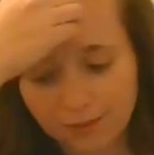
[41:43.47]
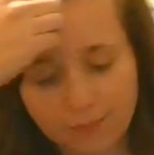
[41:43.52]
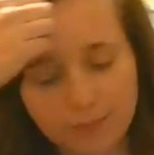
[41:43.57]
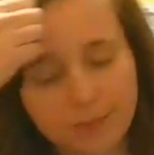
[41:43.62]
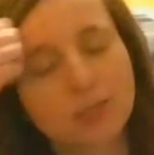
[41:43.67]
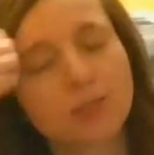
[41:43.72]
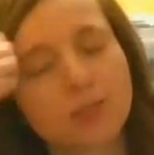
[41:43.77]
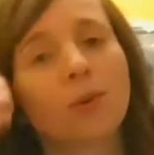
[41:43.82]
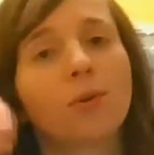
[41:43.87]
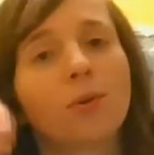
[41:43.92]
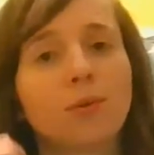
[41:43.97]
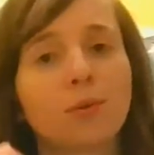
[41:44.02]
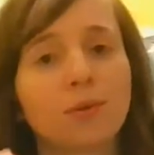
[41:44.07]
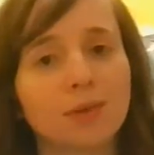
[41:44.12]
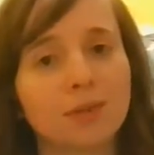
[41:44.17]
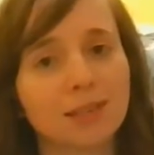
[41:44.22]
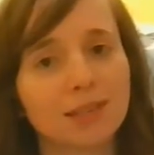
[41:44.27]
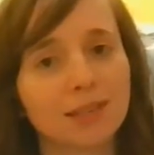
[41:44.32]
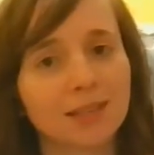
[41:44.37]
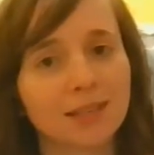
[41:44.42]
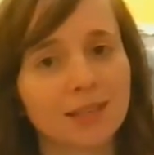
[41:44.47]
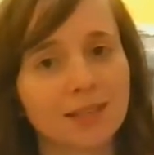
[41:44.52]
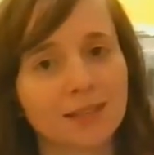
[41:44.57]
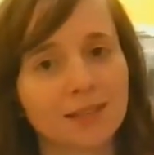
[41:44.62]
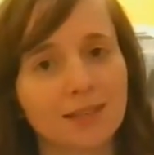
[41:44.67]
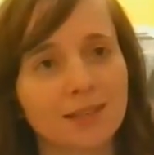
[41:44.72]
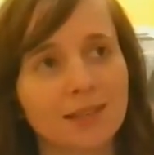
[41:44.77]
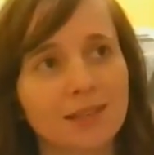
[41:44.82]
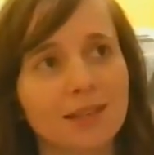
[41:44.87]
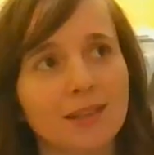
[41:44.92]
So
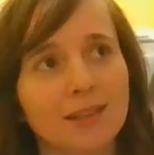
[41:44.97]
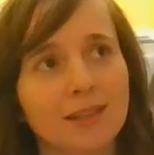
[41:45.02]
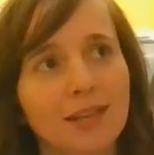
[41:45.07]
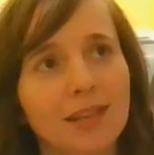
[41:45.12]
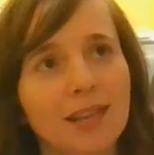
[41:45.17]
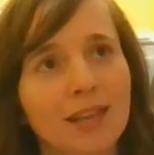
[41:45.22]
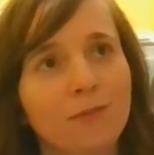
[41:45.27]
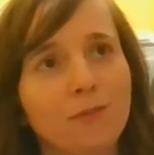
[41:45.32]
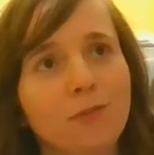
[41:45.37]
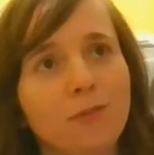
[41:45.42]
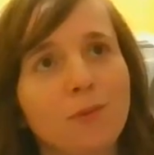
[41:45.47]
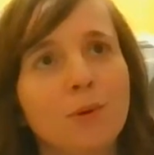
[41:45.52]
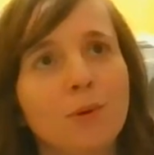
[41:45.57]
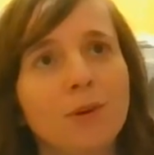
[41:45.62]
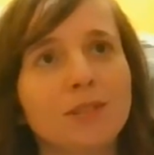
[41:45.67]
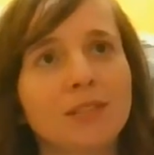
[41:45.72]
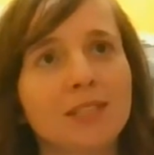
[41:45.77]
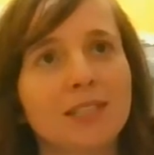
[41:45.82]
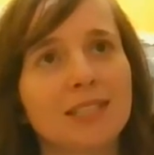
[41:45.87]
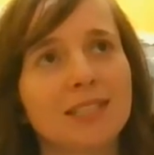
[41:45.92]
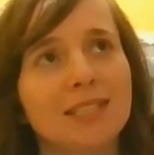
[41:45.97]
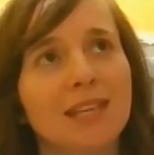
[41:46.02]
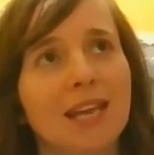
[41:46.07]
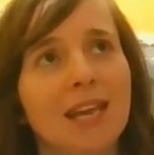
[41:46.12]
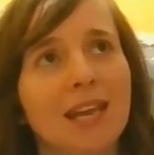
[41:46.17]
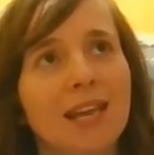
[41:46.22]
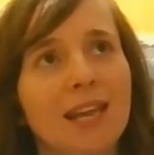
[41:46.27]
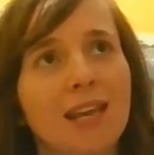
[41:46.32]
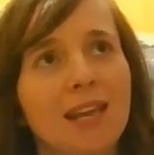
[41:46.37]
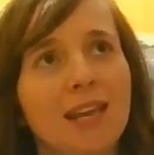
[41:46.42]
if you were to
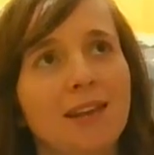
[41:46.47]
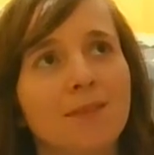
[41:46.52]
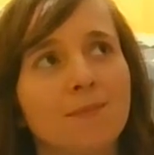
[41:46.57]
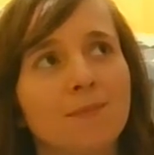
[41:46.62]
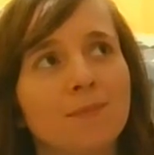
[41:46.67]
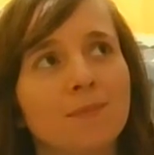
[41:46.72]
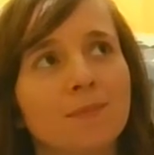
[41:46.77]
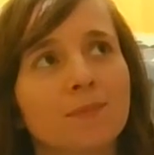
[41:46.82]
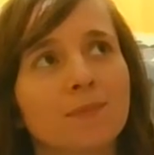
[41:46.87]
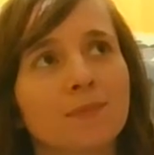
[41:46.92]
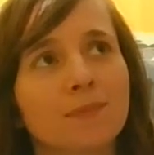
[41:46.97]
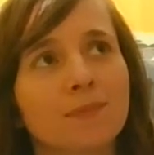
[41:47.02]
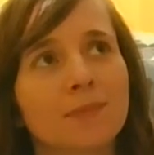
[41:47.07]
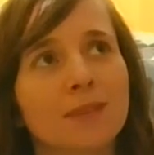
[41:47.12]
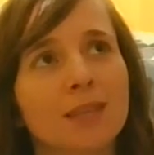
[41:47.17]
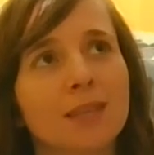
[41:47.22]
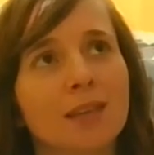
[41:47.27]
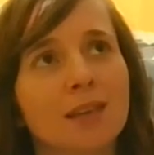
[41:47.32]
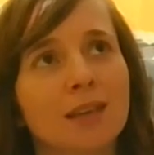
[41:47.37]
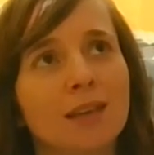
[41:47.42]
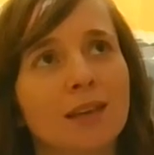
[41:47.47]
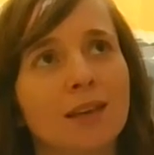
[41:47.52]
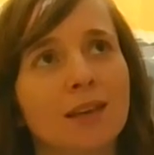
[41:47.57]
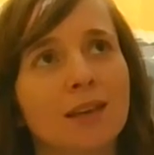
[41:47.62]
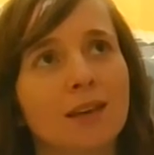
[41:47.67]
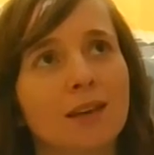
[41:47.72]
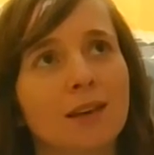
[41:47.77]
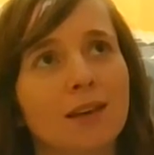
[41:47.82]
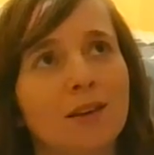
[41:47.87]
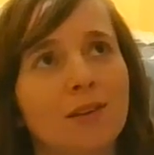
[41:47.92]
say,
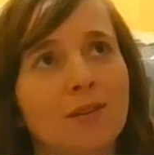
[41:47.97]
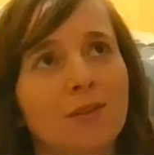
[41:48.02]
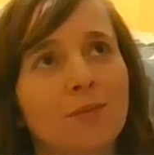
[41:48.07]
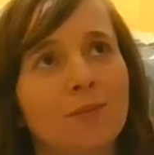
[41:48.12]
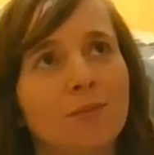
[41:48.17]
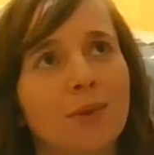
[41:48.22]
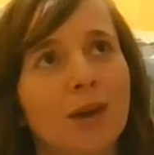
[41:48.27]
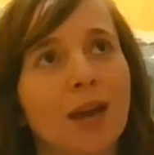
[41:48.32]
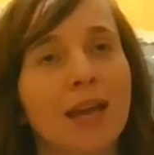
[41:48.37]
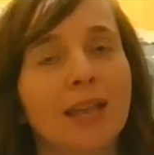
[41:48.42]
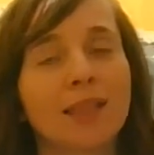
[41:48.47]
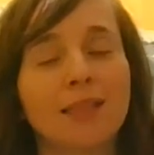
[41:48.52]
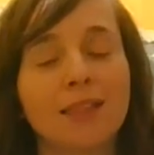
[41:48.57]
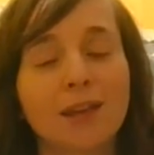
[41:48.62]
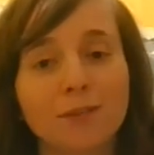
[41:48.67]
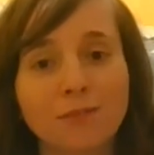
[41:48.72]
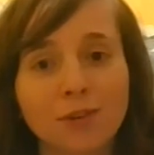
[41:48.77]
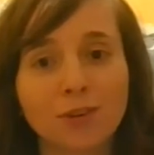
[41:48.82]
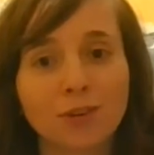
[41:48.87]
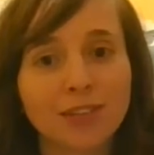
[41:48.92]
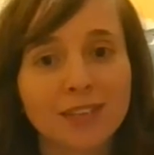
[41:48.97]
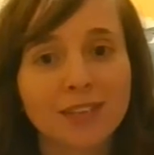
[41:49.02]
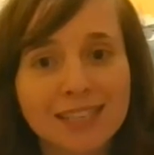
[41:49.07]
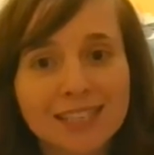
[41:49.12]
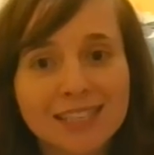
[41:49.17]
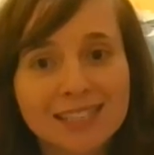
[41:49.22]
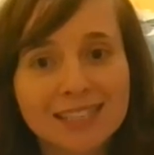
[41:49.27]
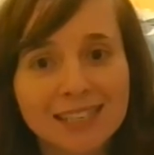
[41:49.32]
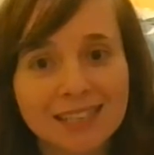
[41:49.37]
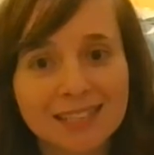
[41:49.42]
I love your
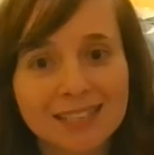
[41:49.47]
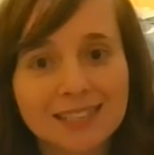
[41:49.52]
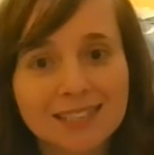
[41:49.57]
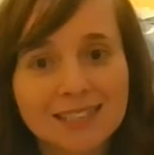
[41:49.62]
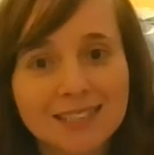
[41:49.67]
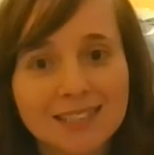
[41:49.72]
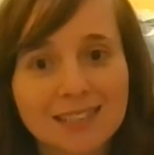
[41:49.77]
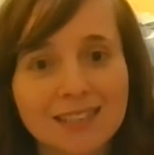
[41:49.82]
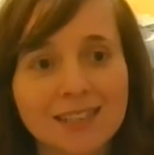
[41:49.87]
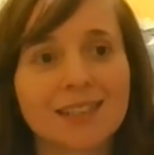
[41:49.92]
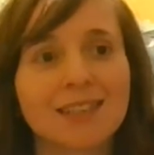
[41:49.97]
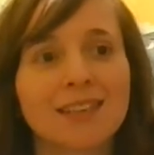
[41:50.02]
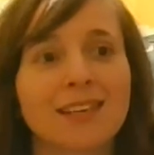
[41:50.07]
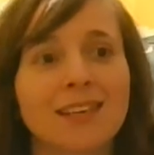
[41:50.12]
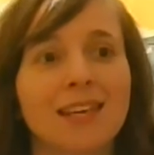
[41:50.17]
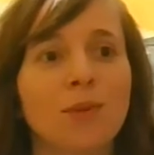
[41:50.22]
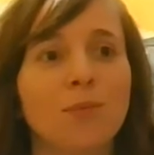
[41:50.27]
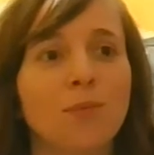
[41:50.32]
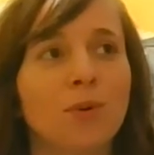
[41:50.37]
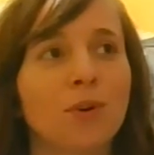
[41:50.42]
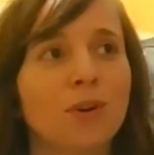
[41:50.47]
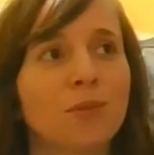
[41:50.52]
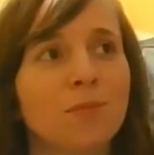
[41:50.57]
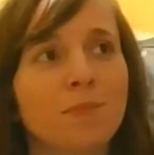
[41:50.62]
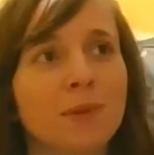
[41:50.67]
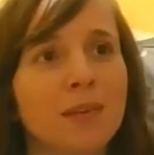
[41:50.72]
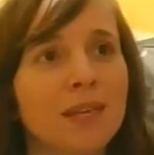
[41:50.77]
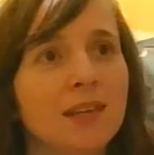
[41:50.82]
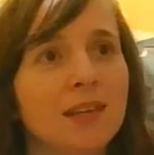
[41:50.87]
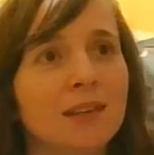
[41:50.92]
kisses, it wouldn't
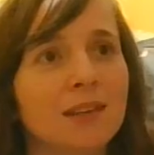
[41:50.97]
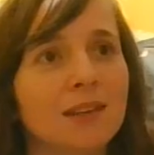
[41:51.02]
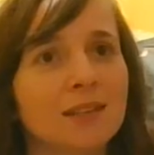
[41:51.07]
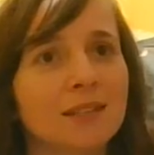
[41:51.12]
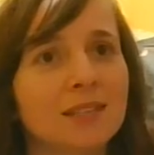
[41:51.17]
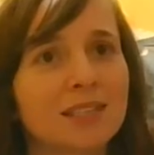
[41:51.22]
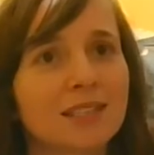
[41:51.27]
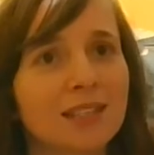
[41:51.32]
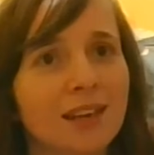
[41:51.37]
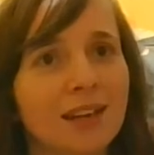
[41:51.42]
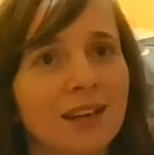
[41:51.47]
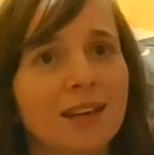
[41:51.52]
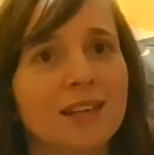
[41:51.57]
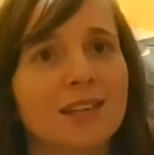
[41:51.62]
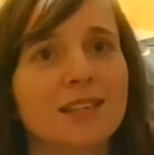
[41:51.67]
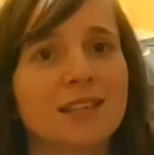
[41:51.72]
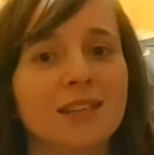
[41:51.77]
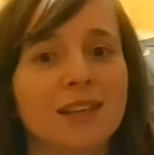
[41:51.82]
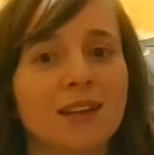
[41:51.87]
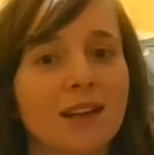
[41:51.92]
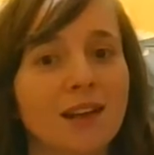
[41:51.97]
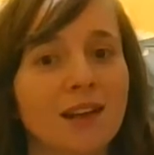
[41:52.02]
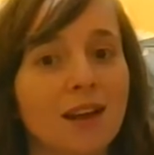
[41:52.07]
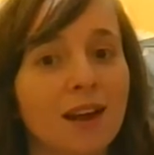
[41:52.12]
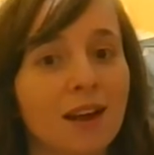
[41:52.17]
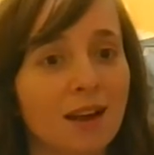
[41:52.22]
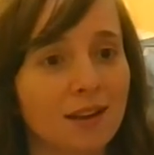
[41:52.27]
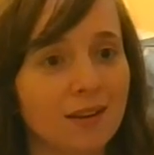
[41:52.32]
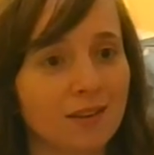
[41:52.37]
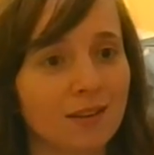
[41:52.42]
be signed
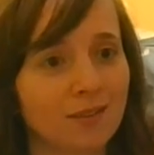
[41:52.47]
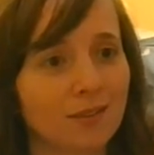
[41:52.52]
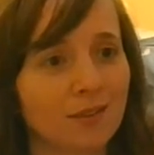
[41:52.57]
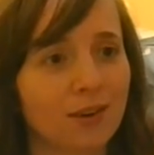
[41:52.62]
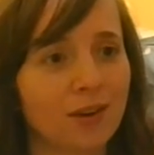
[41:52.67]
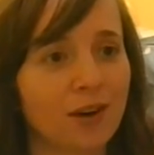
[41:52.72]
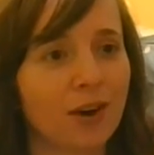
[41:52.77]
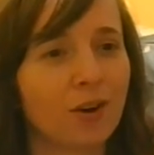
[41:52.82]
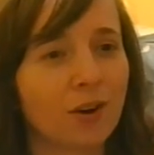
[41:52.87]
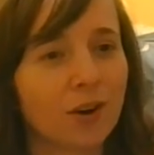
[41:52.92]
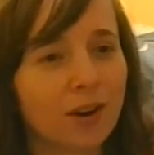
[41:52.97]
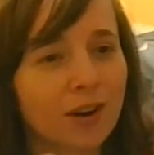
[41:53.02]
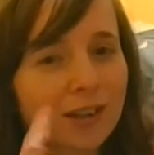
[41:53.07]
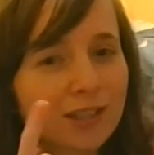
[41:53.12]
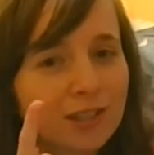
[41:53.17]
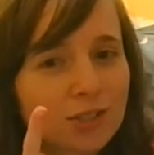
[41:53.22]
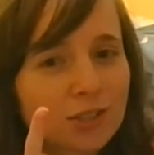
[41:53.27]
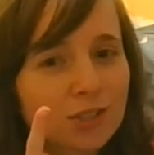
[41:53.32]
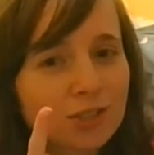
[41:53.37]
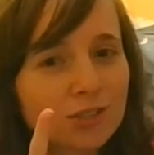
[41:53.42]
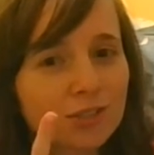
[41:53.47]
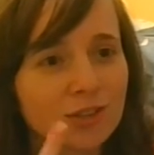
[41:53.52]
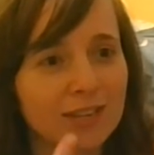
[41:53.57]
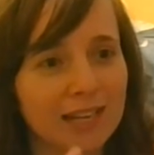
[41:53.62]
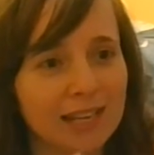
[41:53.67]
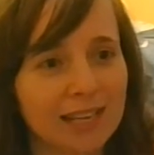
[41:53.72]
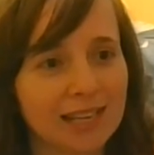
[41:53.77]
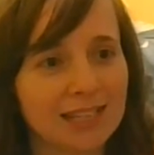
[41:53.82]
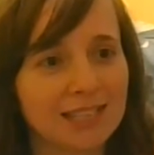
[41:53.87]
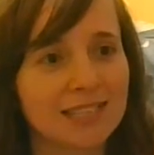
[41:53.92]
or understood
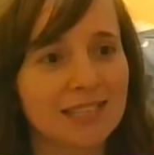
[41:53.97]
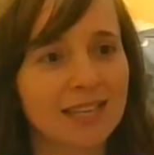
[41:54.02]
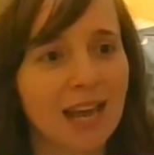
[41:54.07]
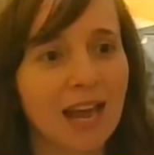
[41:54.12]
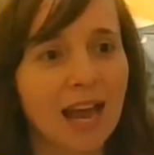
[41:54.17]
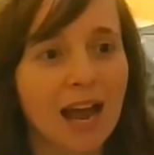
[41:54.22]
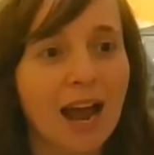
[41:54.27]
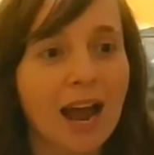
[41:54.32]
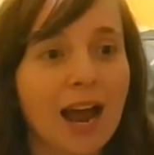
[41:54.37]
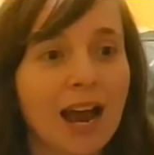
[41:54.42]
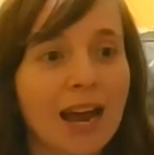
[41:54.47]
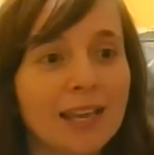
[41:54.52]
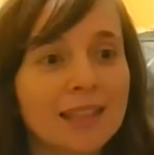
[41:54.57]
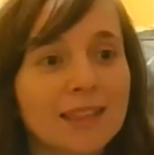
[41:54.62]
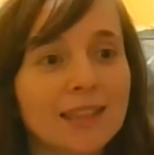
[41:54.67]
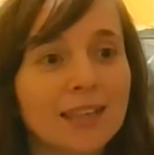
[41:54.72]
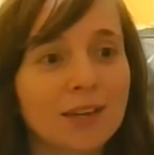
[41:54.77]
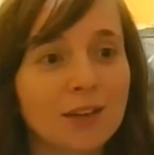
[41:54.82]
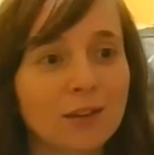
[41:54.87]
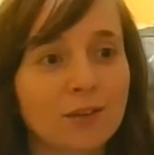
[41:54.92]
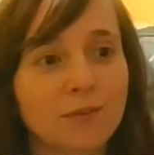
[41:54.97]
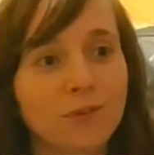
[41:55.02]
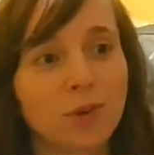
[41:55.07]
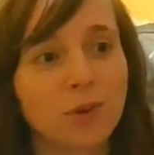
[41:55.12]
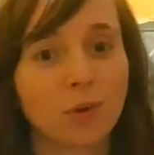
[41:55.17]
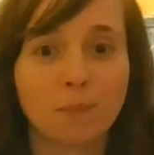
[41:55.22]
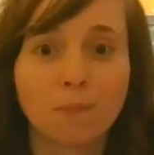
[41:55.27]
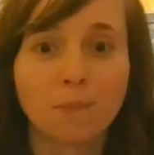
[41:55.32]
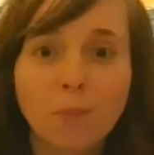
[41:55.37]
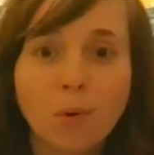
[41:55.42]
as I love
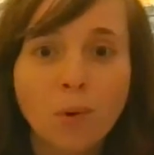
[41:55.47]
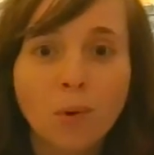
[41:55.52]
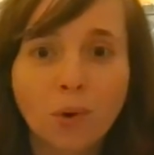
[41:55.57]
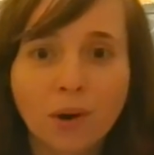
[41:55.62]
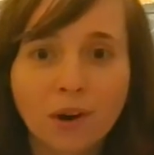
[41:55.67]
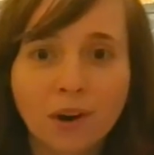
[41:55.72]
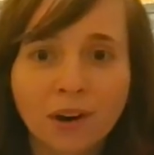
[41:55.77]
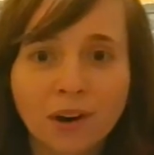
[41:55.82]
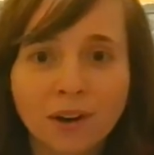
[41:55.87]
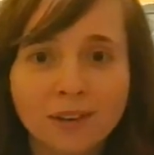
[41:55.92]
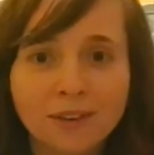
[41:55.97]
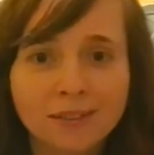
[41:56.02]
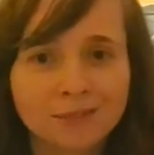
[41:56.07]
your more.